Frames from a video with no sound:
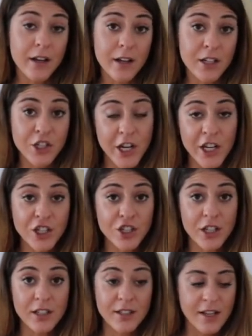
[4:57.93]
uh,
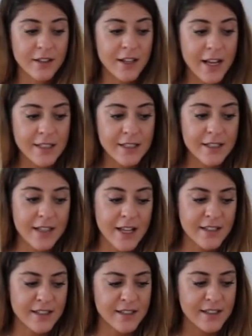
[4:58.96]
change it. And that's,
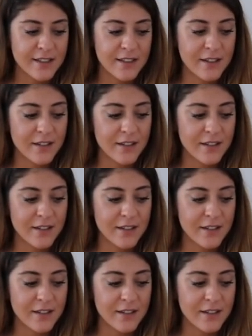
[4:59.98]
that's